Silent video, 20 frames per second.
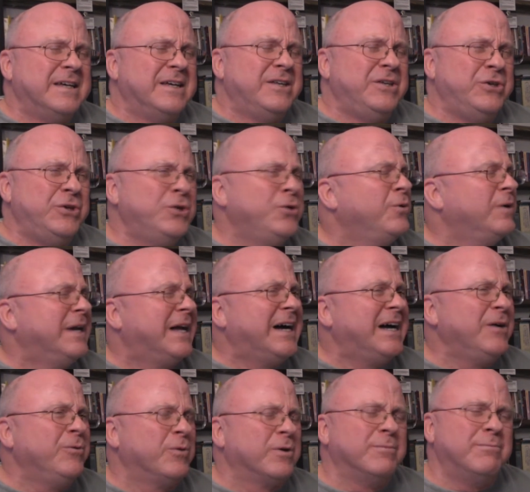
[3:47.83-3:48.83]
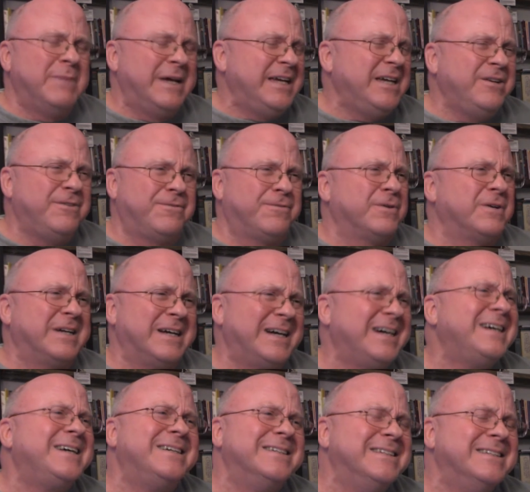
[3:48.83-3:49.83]
You and I were made for
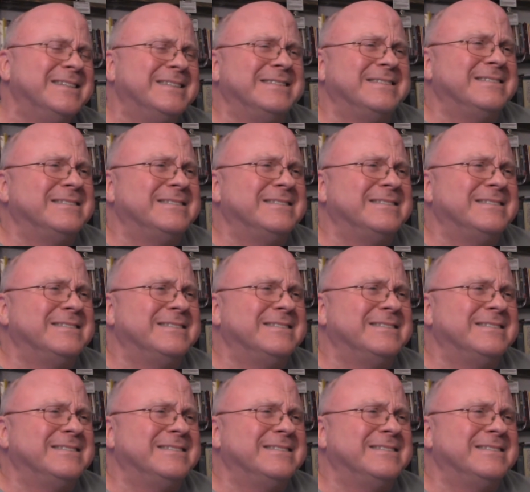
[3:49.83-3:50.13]
God.